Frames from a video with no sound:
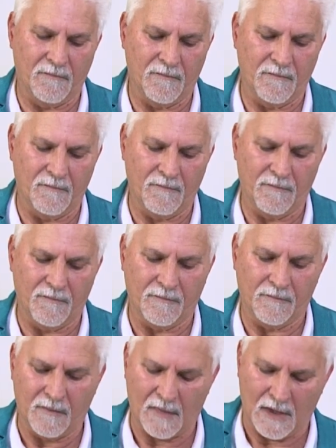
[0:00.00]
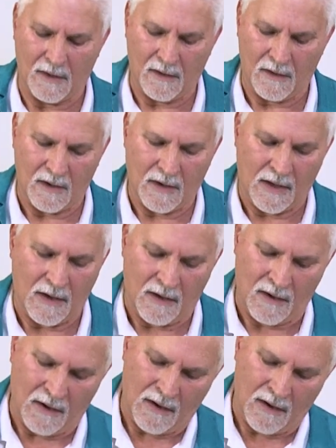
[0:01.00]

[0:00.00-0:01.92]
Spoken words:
[no speech]